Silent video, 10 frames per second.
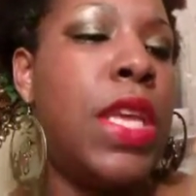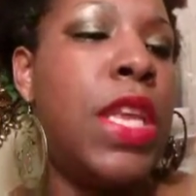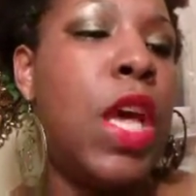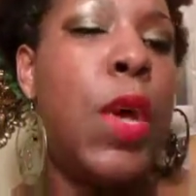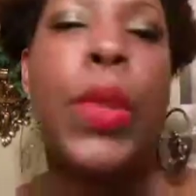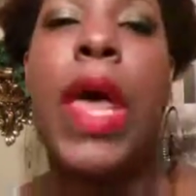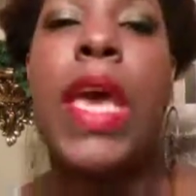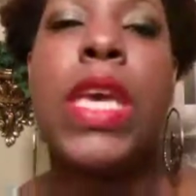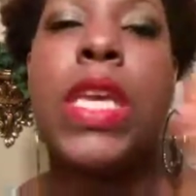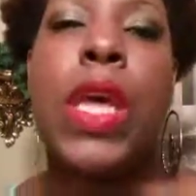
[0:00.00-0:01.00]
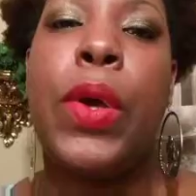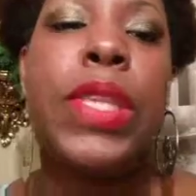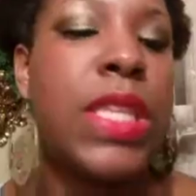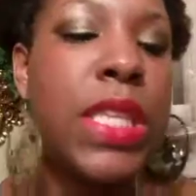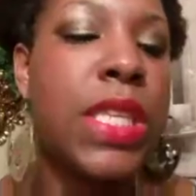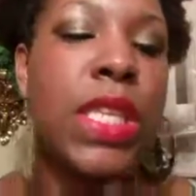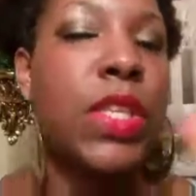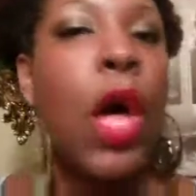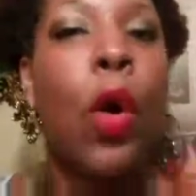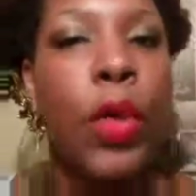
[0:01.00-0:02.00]
You know, like, you know, it's, just, it's
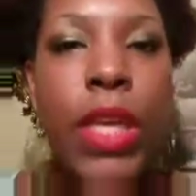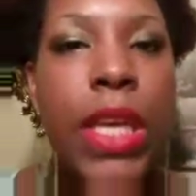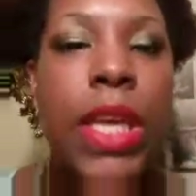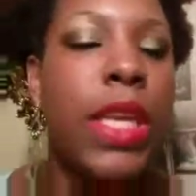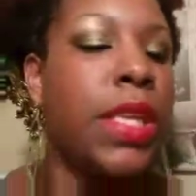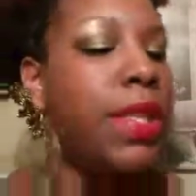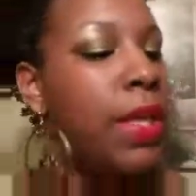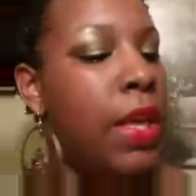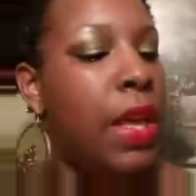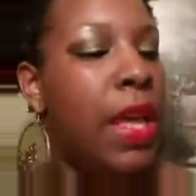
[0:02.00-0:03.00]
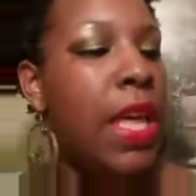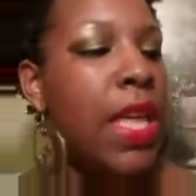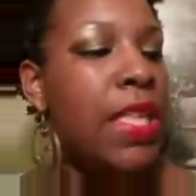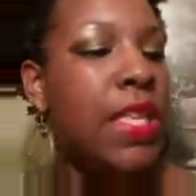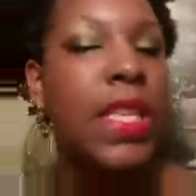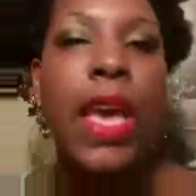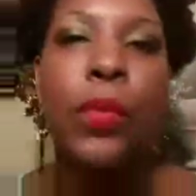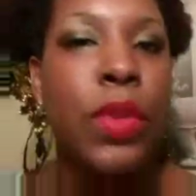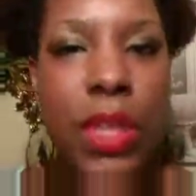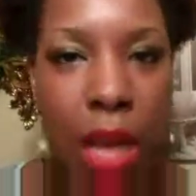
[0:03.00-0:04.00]
all good, and it's just, like,
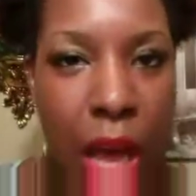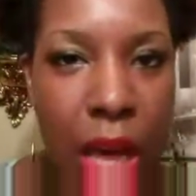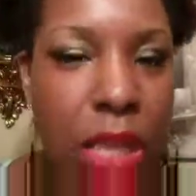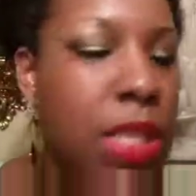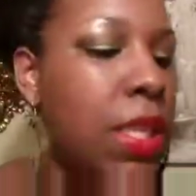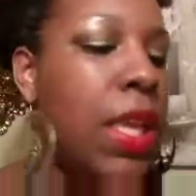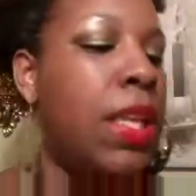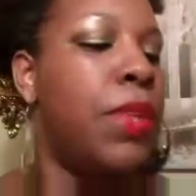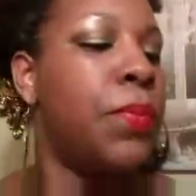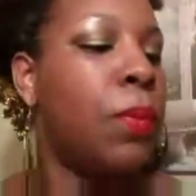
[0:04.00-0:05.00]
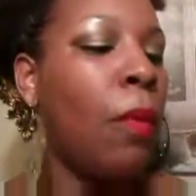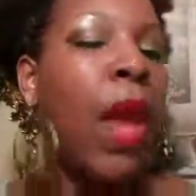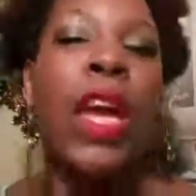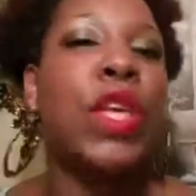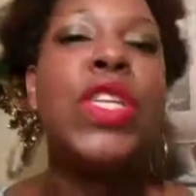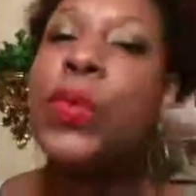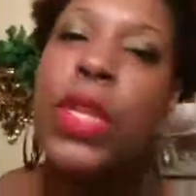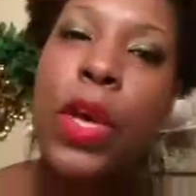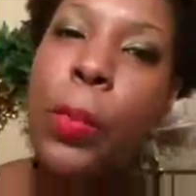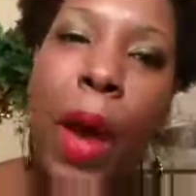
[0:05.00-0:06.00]
really nice, and you should
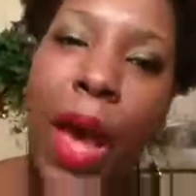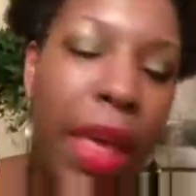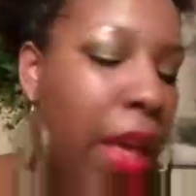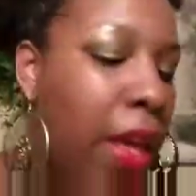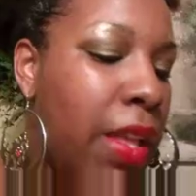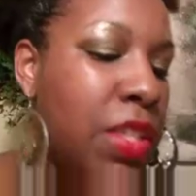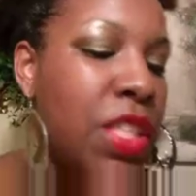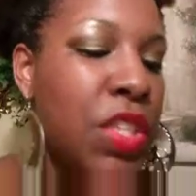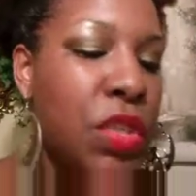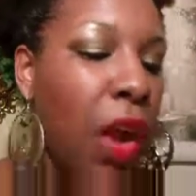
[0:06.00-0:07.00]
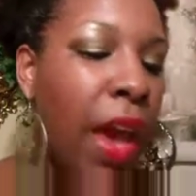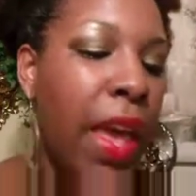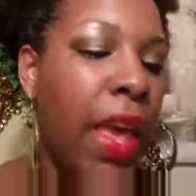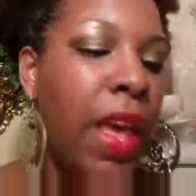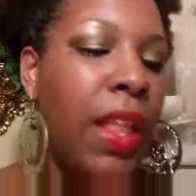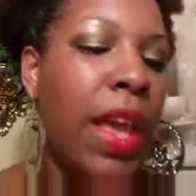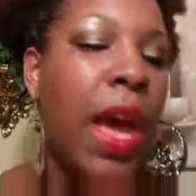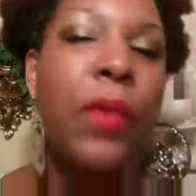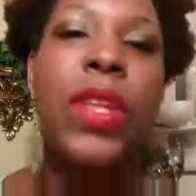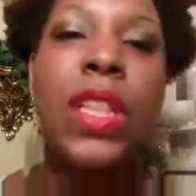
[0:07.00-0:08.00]
really go buy it and just try it. Like,
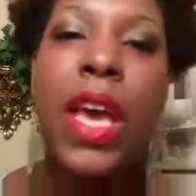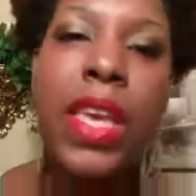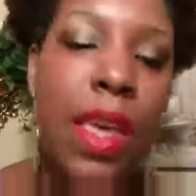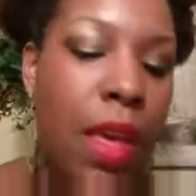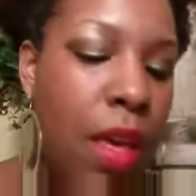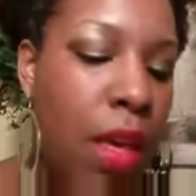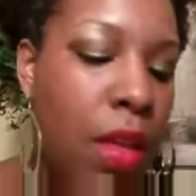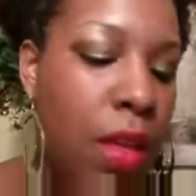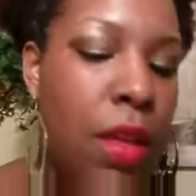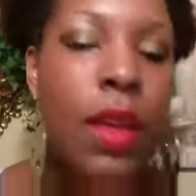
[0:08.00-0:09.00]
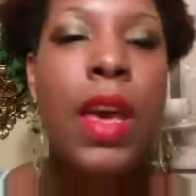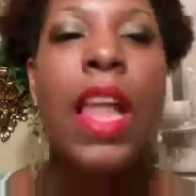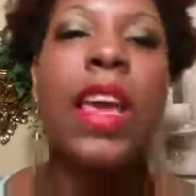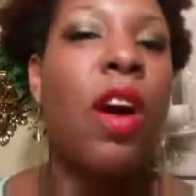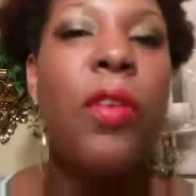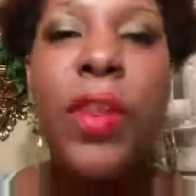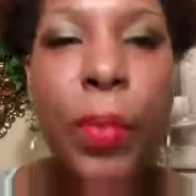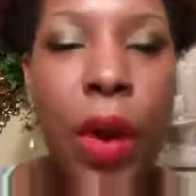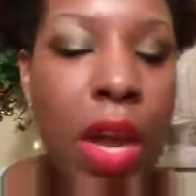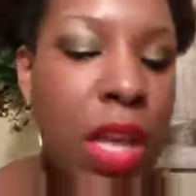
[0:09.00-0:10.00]
I really like it. I like all of
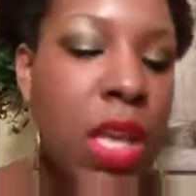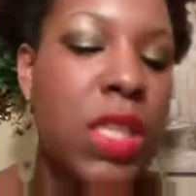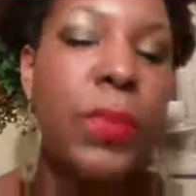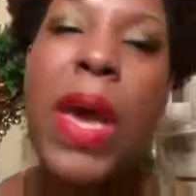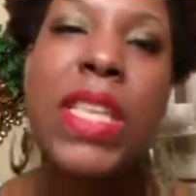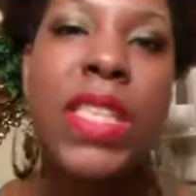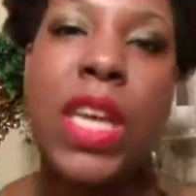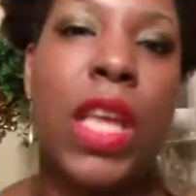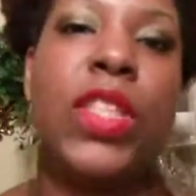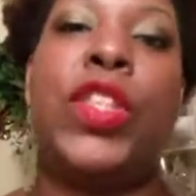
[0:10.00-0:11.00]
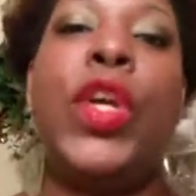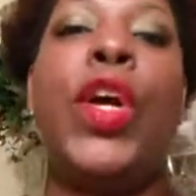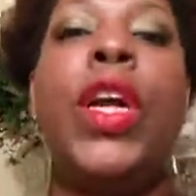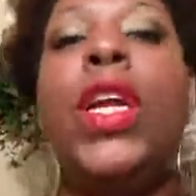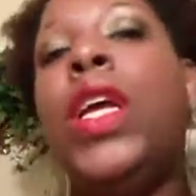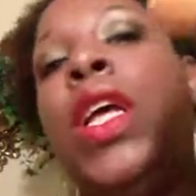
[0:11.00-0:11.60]
their products, minus the custard.